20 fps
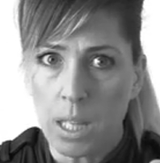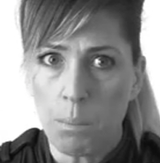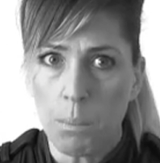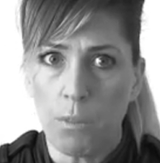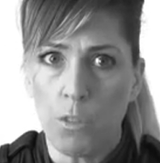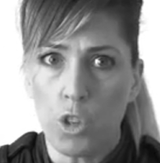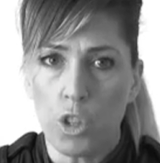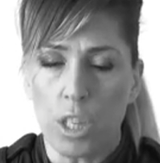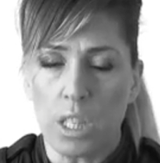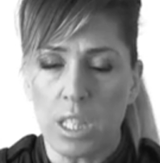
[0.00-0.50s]

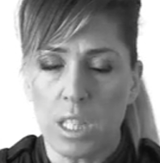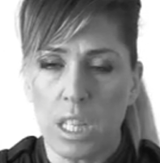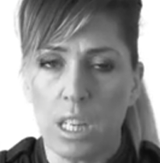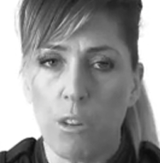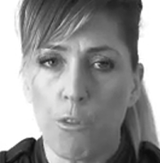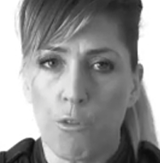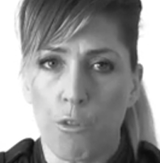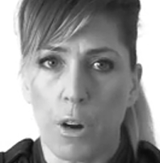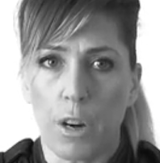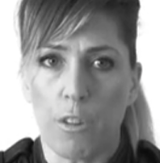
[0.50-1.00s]
Some of you that
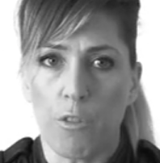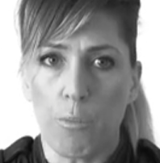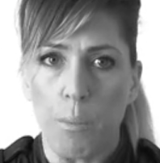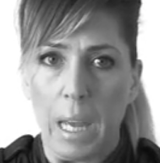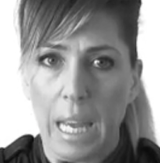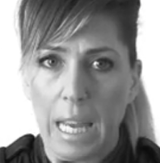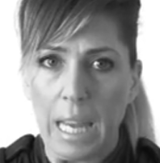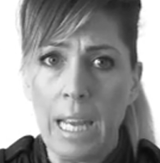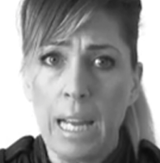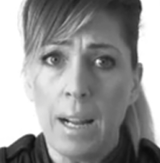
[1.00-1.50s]
sit in front of
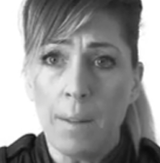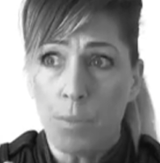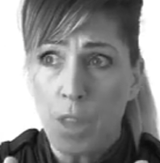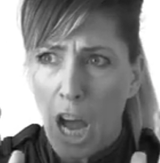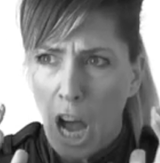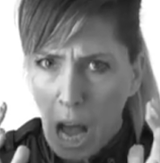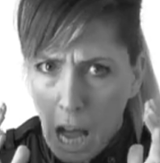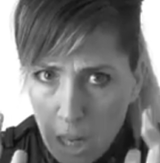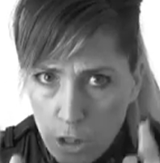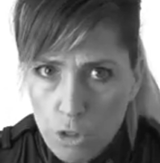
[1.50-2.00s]
me,
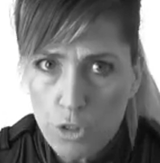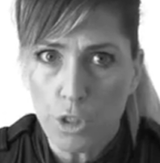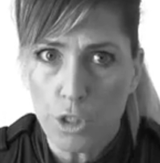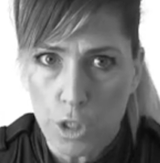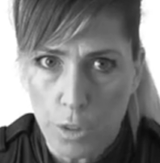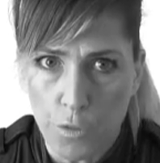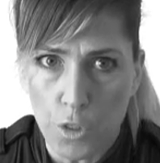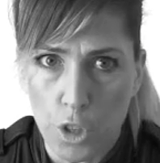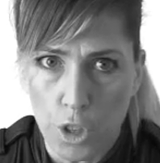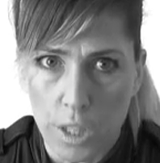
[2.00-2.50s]
the
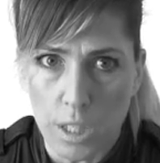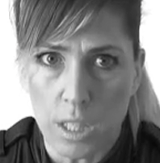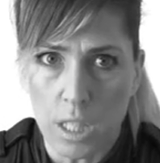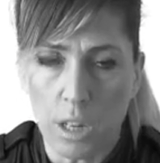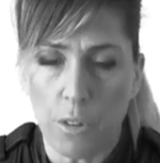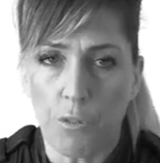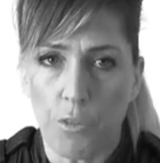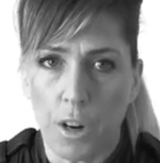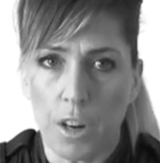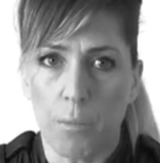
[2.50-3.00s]
hundreds of you that
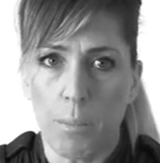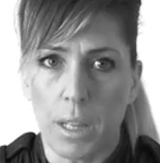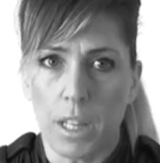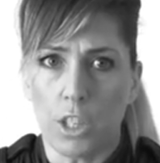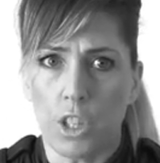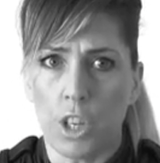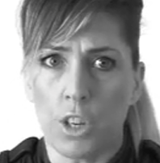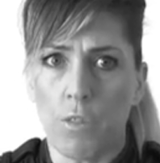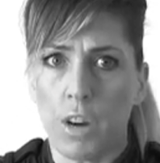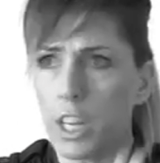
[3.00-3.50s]
sit in front of me
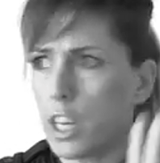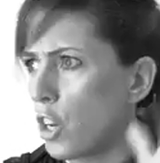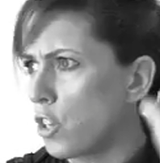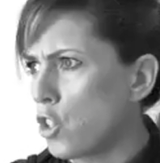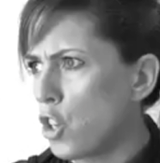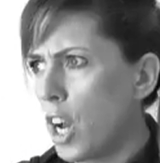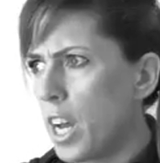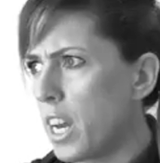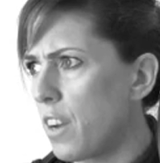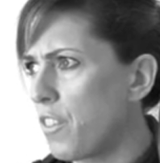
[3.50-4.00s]
that turn around and go,
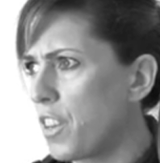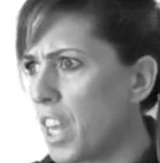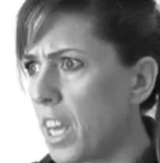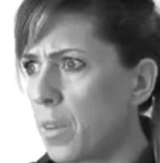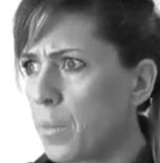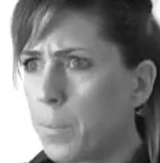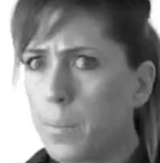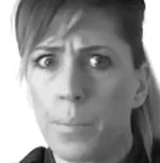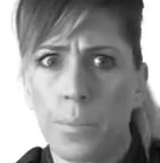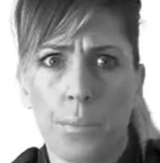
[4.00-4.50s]
tried
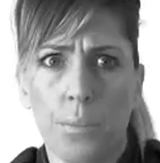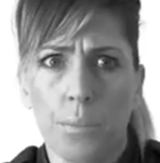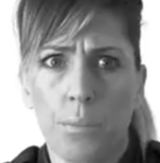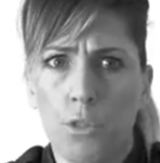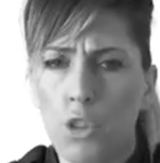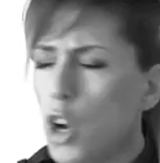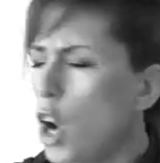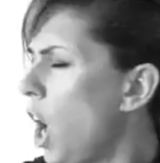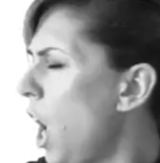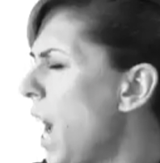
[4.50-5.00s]

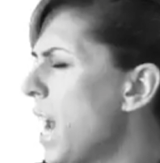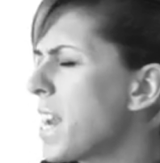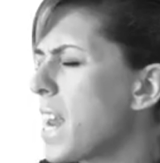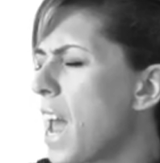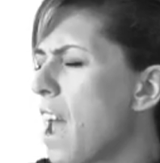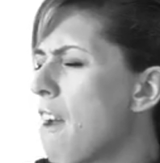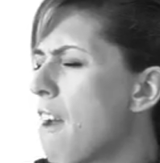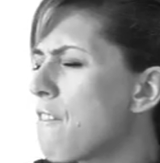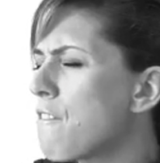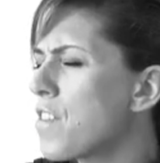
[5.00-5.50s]

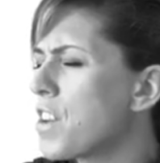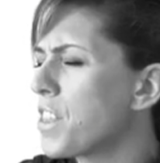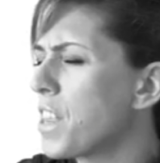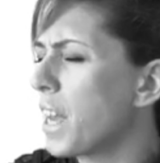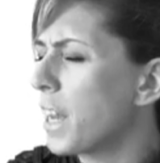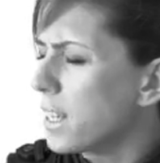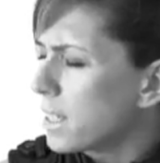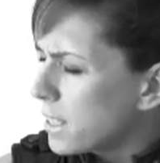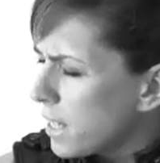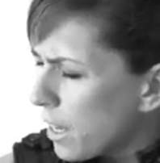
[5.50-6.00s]

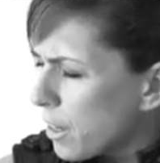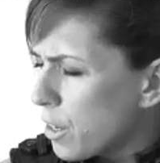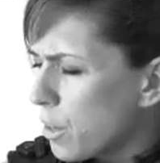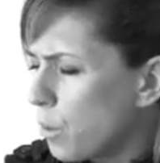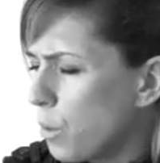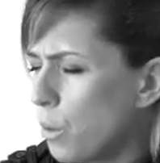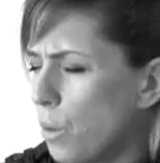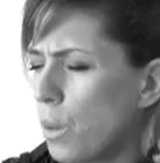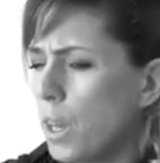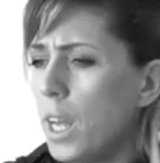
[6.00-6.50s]
everything, done
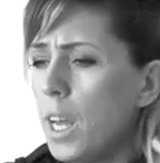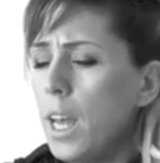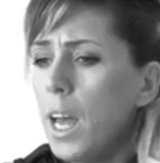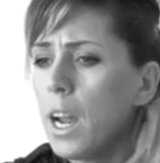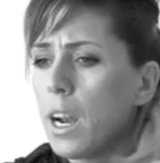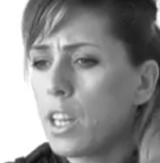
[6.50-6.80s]
it all.